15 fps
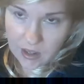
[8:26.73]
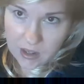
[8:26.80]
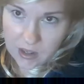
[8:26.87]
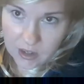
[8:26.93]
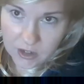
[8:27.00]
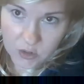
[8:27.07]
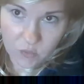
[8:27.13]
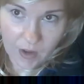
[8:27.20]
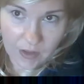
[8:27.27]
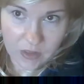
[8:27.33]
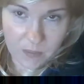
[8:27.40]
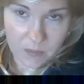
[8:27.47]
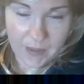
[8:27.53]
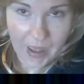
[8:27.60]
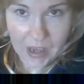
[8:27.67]
and around
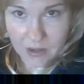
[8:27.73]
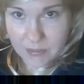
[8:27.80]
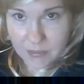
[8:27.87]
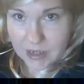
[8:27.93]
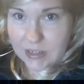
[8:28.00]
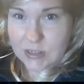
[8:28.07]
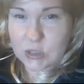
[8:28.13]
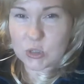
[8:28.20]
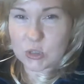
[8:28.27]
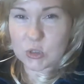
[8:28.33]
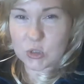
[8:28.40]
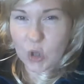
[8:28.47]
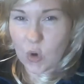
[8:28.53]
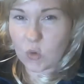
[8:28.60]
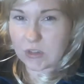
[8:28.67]
the back, but it's
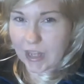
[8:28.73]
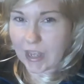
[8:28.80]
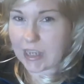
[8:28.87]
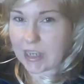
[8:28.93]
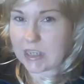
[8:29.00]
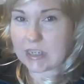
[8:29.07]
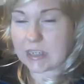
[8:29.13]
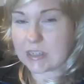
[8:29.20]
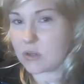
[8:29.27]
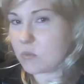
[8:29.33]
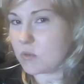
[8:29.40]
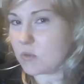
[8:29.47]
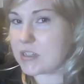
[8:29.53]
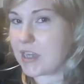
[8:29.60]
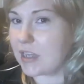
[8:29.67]
so light, it's
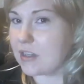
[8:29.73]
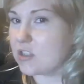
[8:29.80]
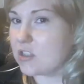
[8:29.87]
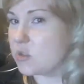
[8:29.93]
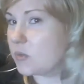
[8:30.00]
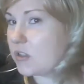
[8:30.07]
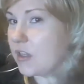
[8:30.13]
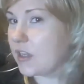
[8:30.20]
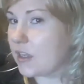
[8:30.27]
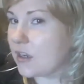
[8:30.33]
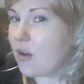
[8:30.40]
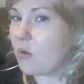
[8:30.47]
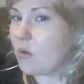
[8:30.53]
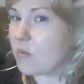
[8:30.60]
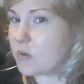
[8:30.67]
almost negligible. Like
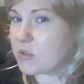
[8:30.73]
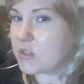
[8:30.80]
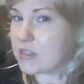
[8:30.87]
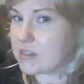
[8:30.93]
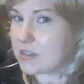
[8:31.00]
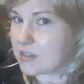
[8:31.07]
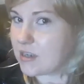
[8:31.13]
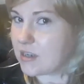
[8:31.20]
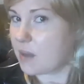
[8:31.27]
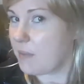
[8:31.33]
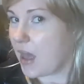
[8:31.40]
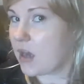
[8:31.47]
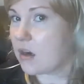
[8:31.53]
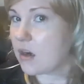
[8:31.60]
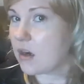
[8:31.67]
it almost just does not
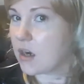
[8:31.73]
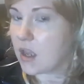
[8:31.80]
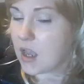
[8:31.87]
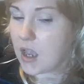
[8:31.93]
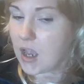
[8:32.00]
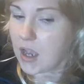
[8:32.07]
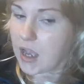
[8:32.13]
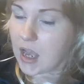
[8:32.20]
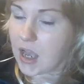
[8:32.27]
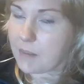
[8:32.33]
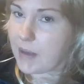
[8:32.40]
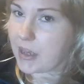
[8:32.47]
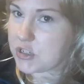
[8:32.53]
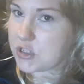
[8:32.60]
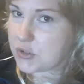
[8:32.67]
matter.
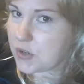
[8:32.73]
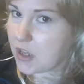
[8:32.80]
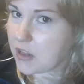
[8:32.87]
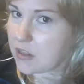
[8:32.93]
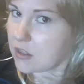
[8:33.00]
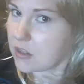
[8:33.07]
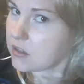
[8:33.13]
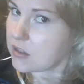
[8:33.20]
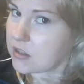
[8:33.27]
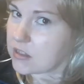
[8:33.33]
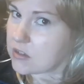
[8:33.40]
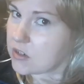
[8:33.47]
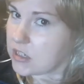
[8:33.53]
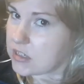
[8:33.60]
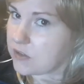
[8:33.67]
I do not think that these
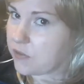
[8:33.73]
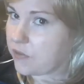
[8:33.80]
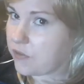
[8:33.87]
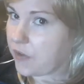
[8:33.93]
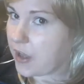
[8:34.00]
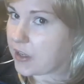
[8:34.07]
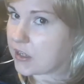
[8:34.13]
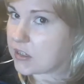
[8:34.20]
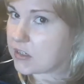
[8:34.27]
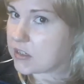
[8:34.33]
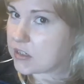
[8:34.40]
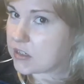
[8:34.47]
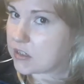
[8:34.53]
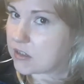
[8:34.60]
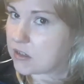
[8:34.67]
are heat
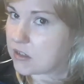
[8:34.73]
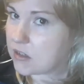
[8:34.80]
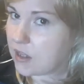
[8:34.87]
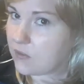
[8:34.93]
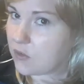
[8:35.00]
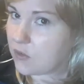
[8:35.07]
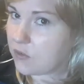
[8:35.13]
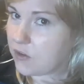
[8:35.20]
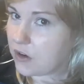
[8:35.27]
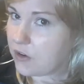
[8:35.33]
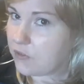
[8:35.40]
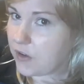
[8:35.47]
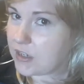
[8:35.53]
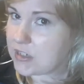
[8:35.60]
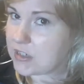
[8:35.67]
defiant. They have a very
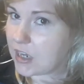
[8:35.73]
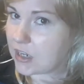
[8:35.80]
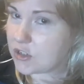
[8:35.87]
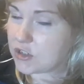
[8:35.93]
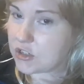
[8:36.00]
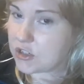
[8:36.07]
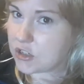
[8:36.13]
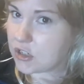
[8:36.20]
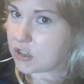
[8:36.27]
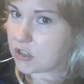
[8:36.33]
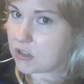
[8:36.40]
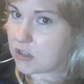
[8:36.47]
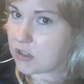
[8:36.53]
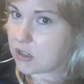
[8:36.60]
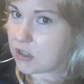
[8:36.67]
fine
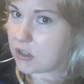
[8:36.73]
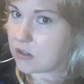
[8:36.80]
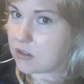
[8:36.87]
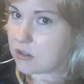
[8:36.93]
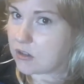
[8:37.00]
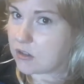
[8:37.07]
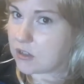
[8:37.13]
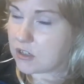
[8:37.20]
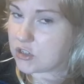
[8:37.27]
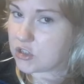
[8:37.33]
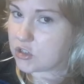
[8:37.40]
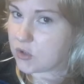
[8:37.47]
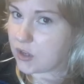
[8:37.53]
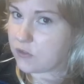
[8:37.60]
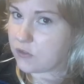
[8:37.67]
texture. Each
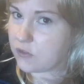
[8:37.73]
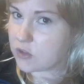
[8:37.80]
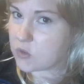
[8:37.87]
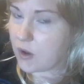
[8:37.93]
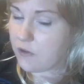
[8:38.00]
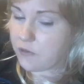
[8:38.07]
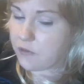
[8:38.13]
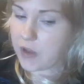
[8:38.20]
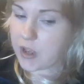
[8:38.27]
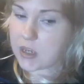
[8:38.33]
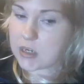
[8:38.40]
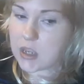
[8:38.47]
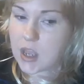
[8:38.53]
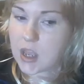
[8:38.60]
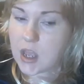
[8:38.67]
strand feels quite
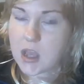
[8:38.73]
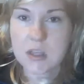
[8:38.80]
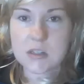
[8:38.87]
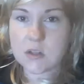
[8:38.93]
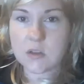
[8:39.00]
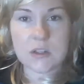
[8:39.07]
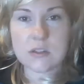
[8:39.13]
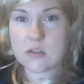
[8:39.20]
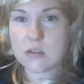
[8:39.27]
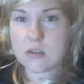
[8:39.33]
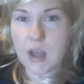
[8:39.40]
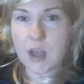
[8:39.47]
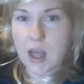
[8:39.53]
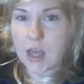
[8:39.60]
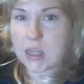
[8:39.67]
fine. So these are
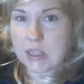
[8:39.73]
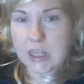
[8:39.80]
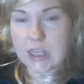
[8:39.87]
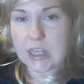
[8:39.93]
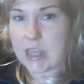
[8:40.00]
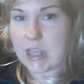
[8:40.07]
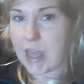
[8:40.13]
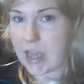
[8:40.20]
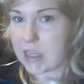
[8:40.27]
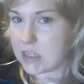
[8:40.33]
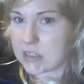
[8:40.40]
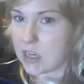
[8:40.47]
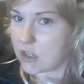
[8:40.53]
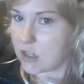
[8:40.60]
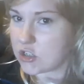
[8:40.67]
not like
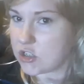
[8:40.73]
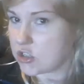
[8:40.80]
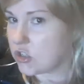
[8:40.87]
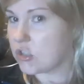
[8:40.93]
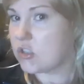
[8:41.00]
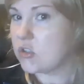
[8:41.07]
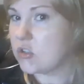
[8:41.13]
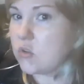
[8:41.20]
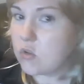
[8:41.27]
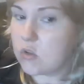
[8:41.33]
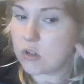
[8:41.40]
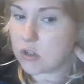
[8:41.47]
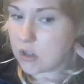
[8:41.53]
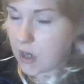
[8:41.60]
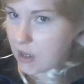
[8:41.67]
yucky texture
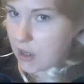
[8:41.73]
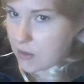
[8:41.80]
or